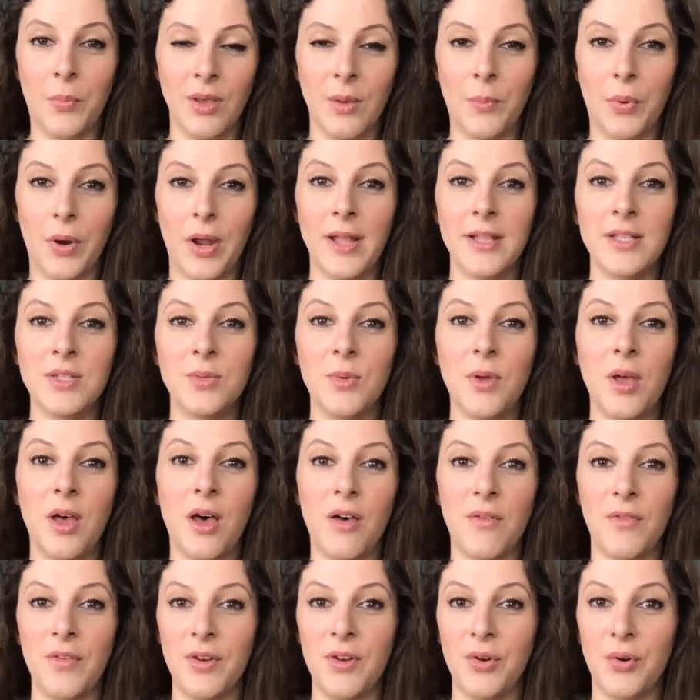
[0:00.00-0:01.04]
Brands will
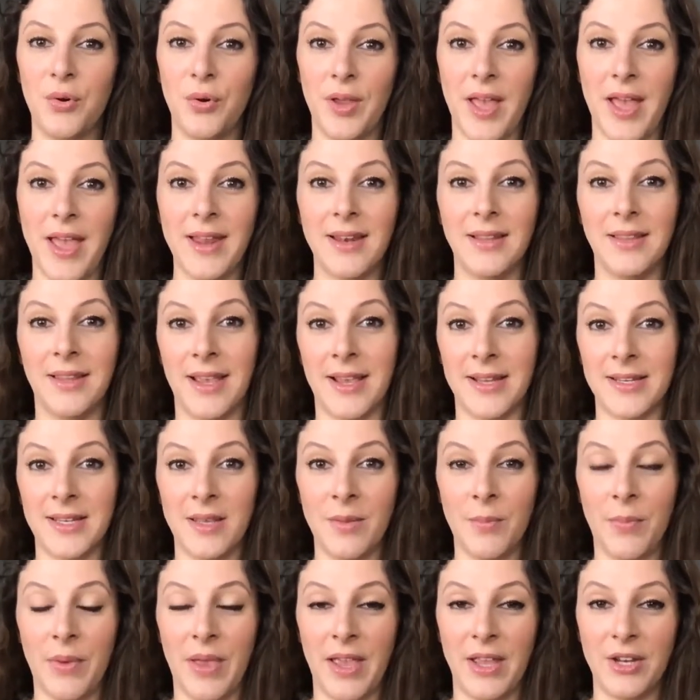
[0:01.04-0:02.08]
often create
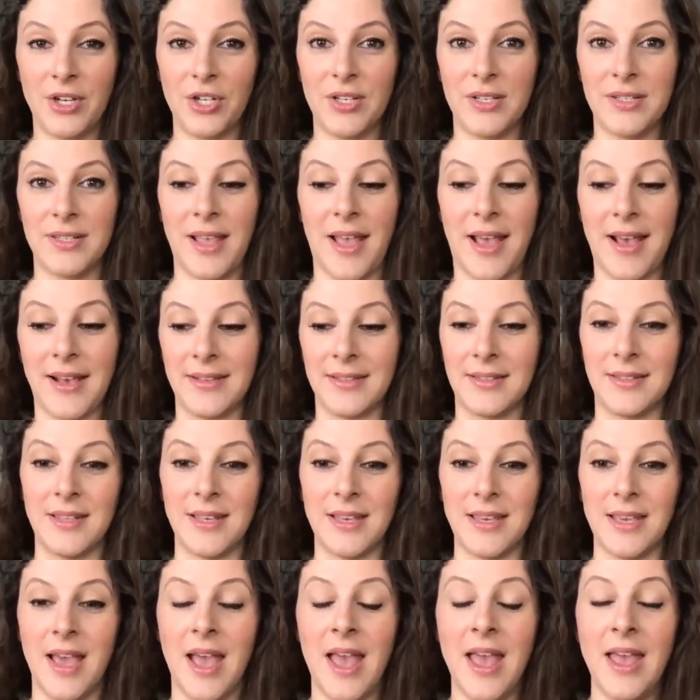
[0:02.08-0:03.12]
landing pages as
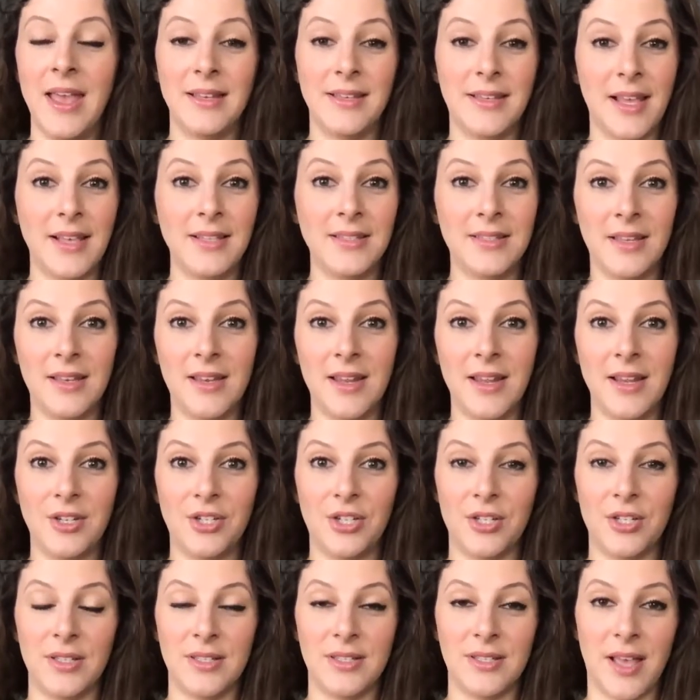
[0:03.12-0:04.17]
the
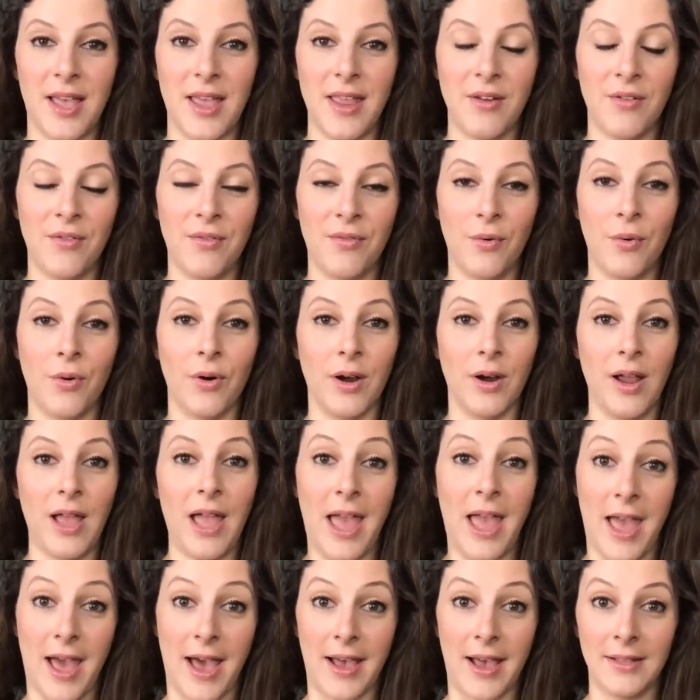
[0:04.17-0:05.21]
destination site for
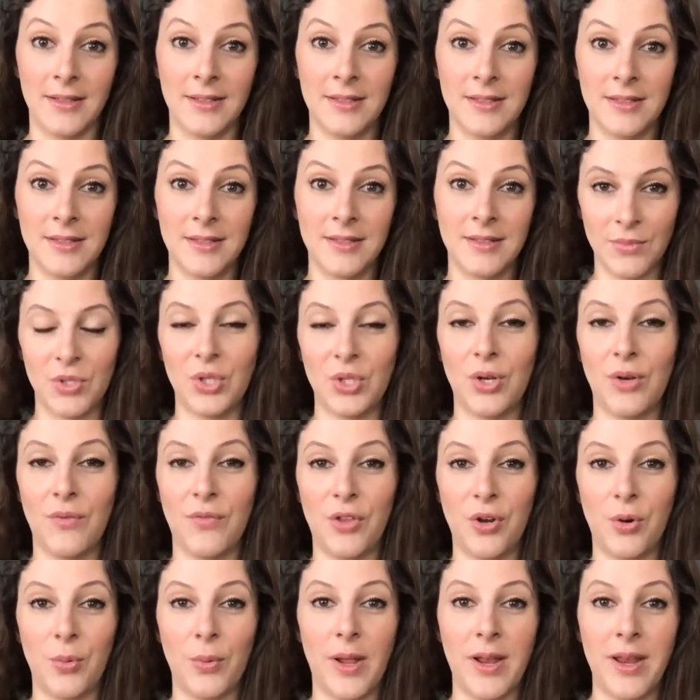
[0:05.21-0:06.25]
ads. So if
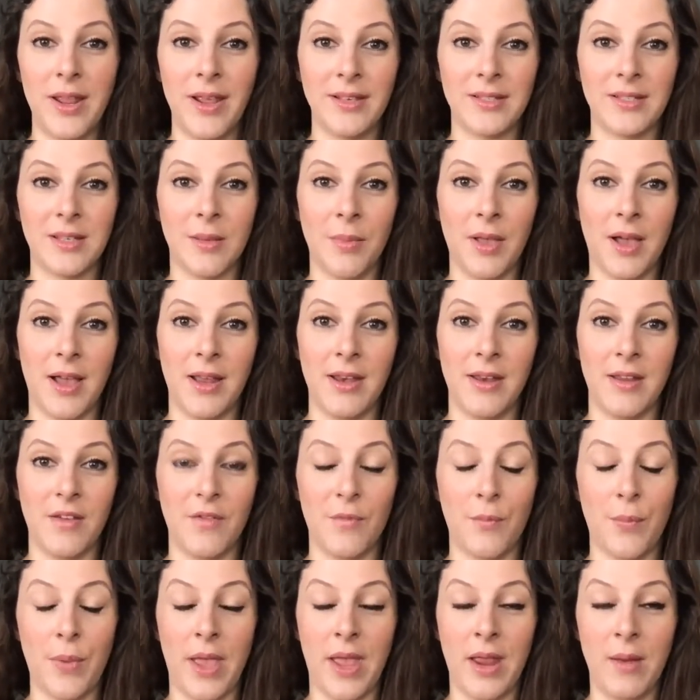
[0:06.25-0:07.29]
they're running some kind
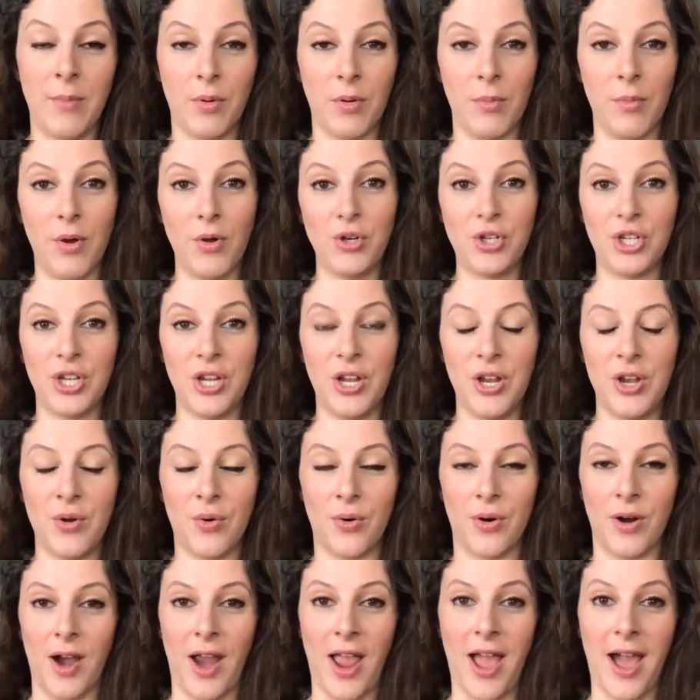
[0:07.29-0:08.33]
of paid promotion
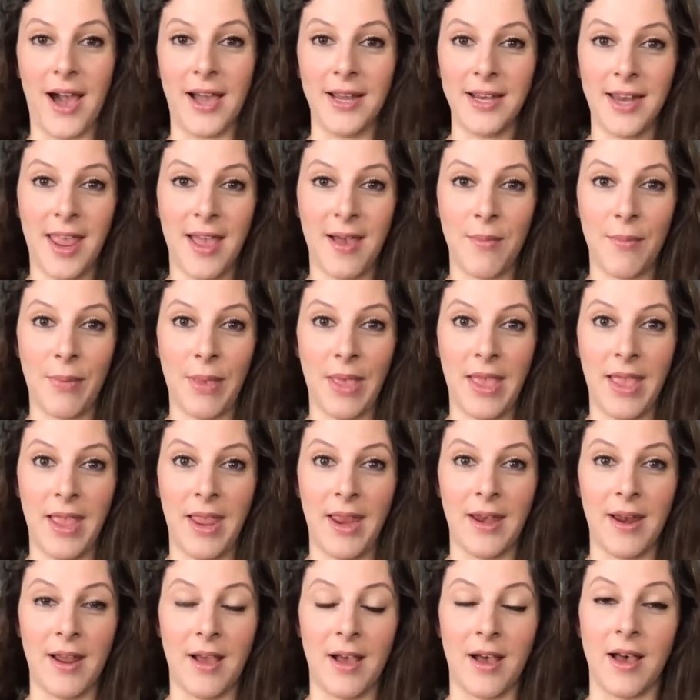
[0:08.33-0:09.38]
or ad
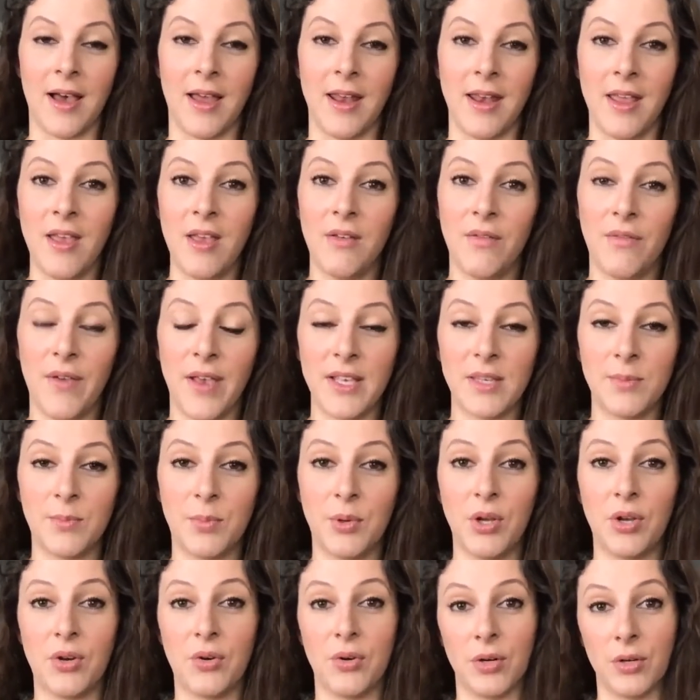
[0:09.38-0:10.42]
campaign on
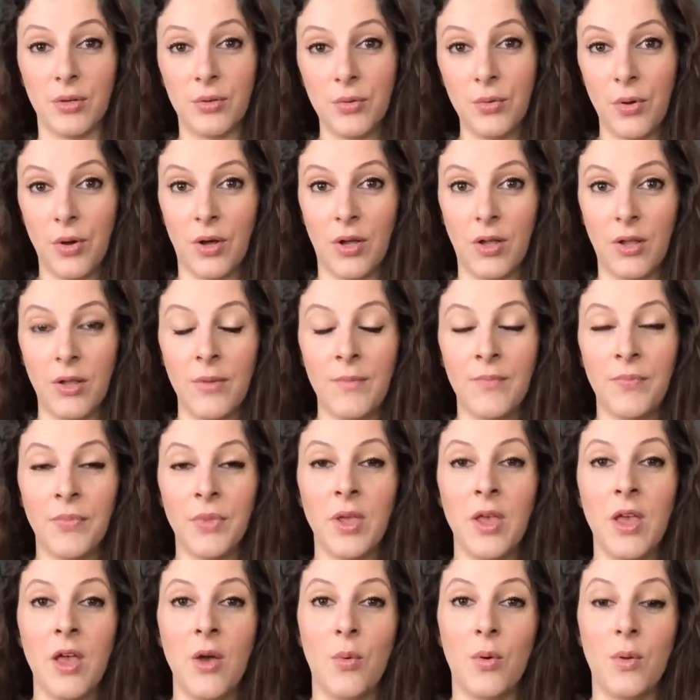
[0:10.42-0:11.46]
Facebook or Google,
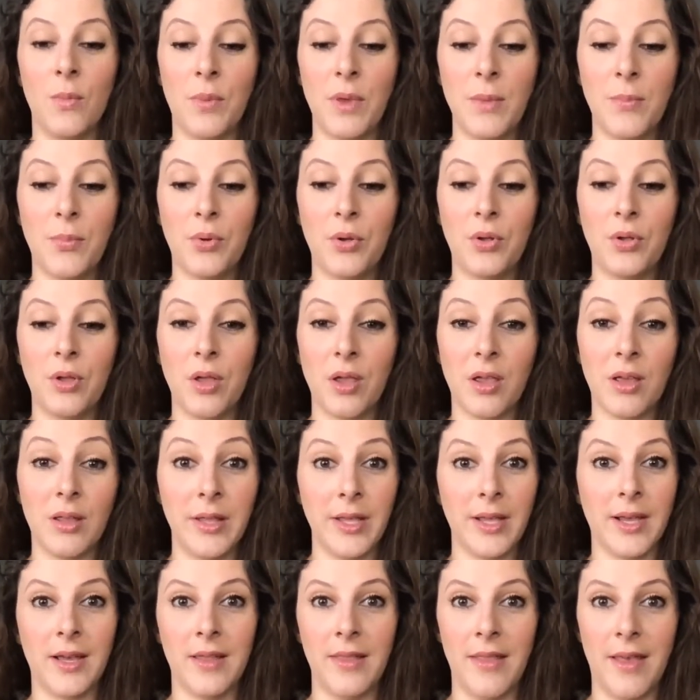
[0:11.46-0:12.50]
when people
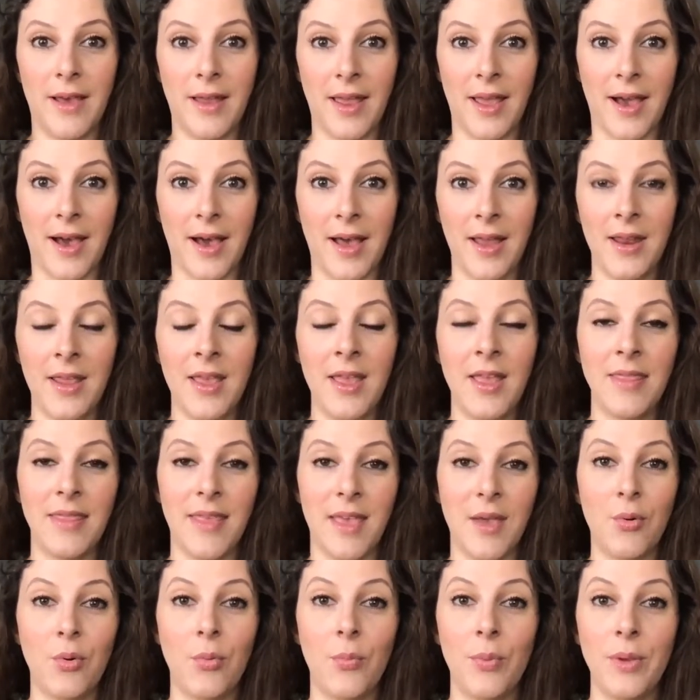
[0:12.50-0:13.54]
click on that ad,
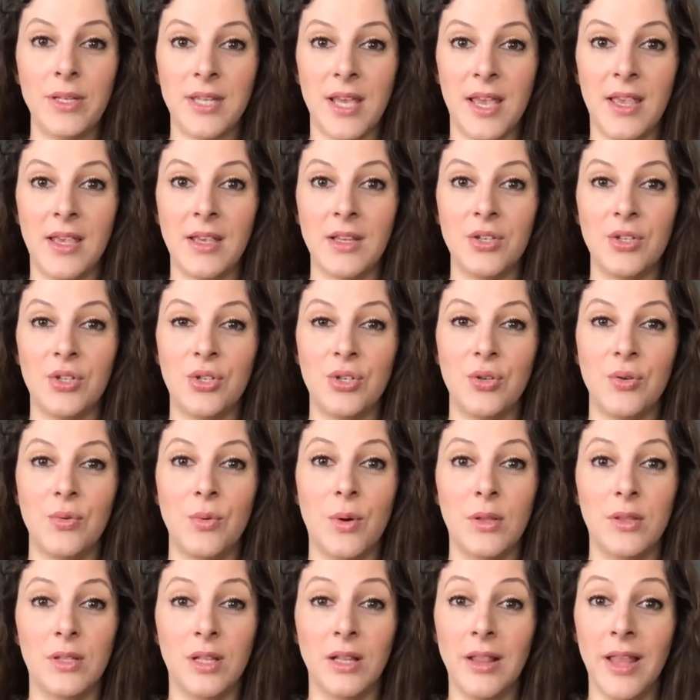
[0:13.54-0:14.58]
they will be taken to
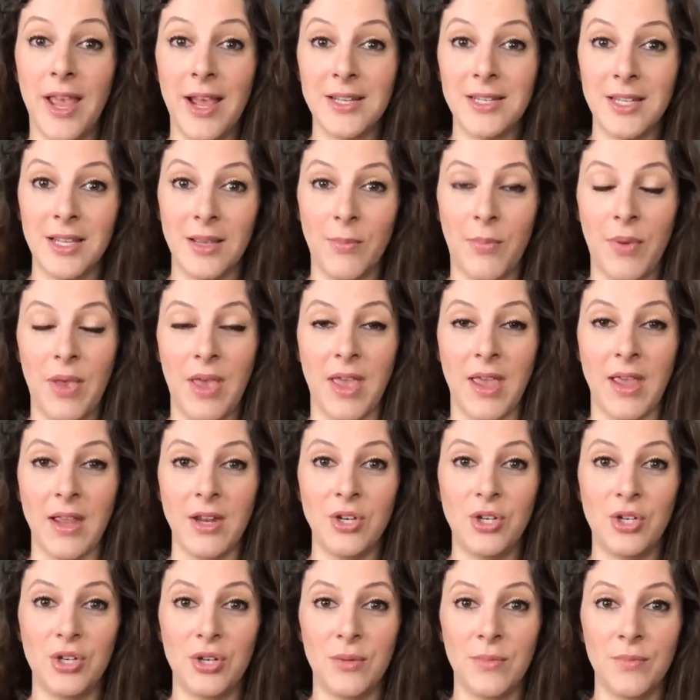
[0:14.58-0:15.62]
the landing
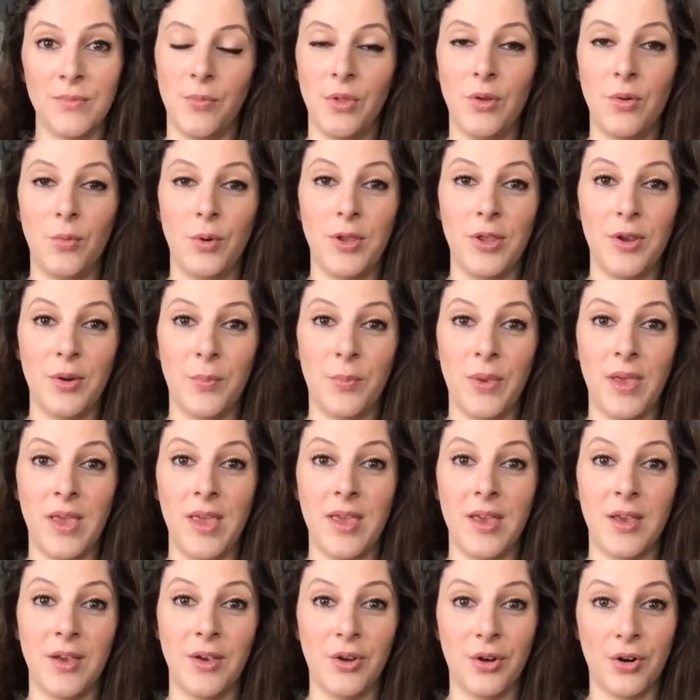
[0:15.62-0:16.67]
page where they're being
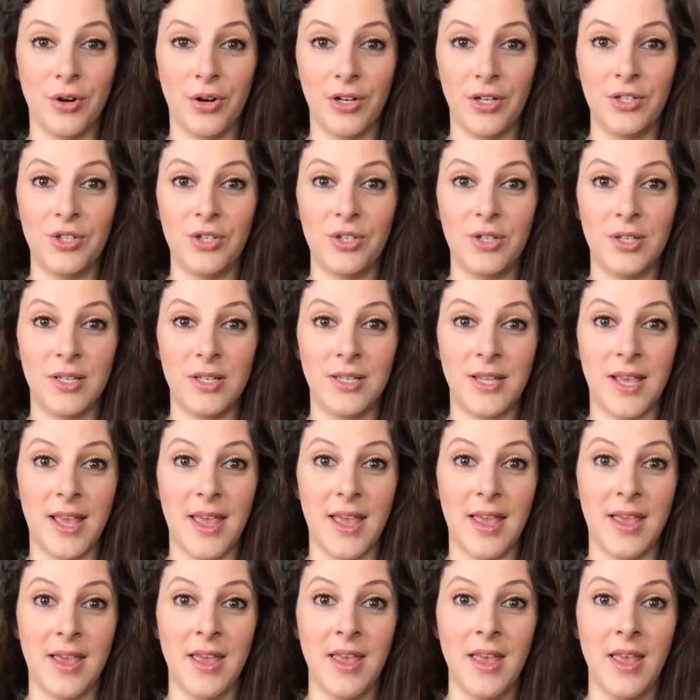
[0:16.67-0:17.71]
encouraged to
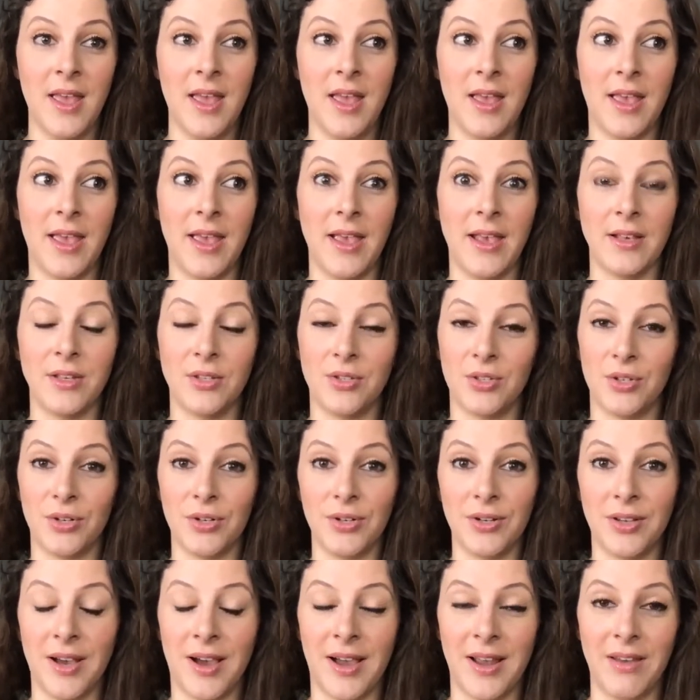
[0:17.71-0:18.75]
take a
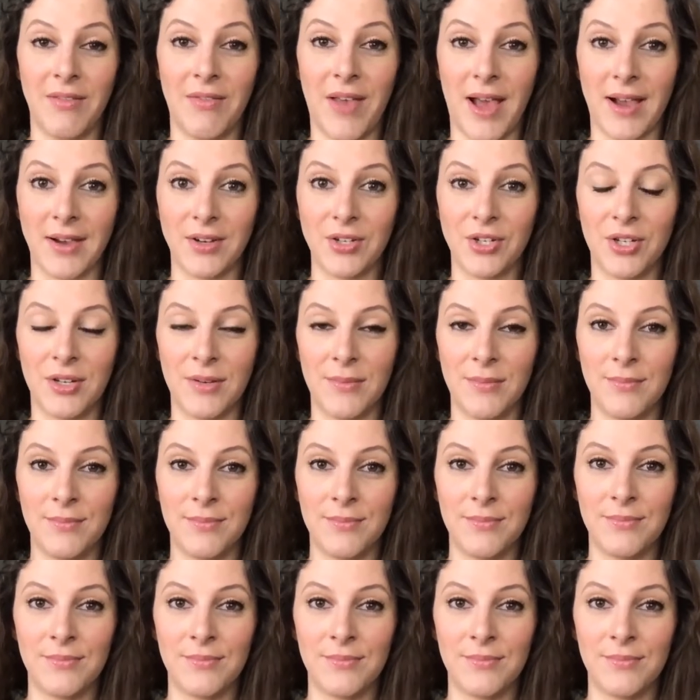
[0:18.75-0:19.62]
certain kind of action.